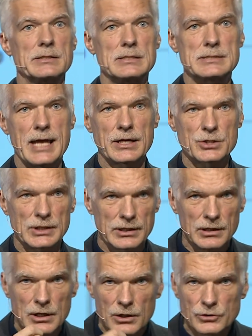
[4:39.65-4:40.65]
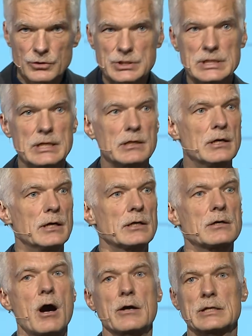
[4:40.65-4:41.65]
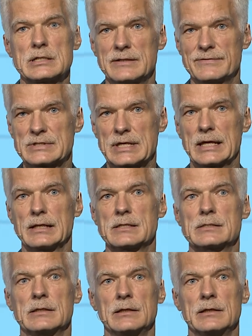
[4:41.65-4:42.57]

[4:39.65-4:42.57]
It's actually in routine cognitive skills.